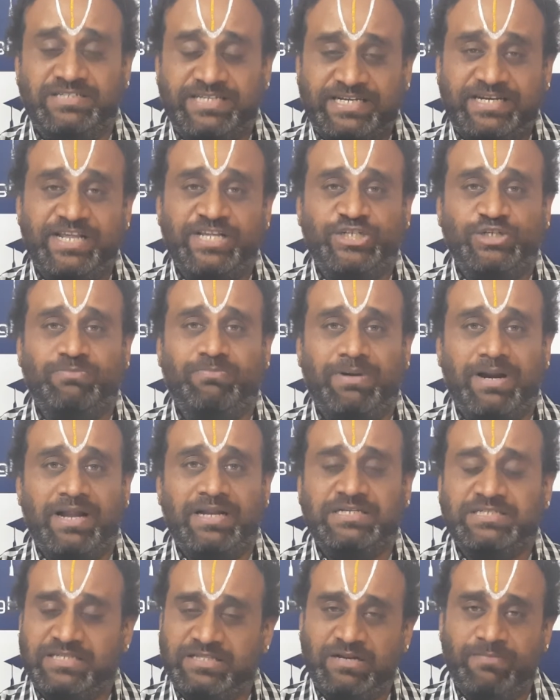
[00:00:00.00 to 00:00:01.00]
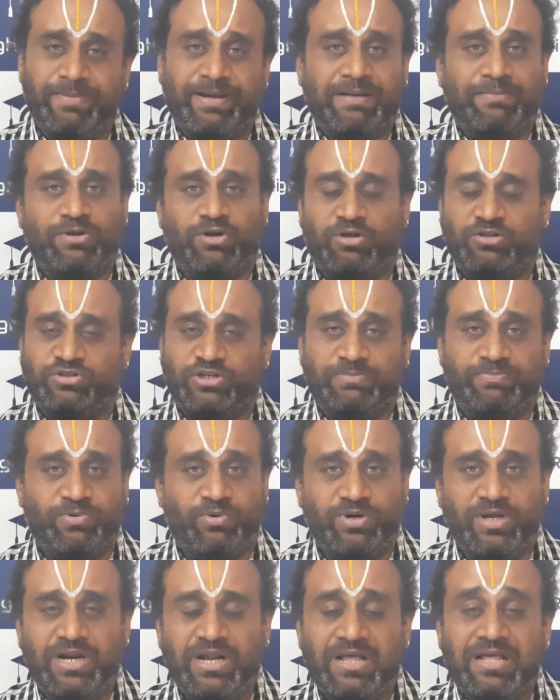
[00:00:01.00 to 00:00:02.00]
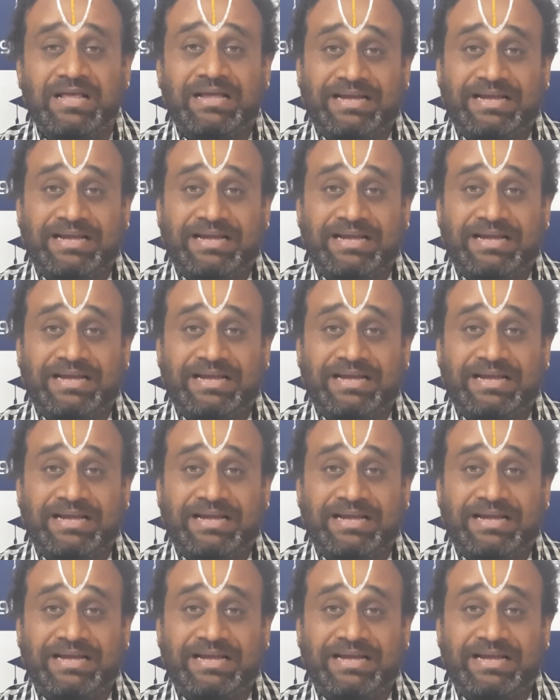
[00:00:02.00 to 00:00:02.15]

signature brands, and then become an entrepreneur.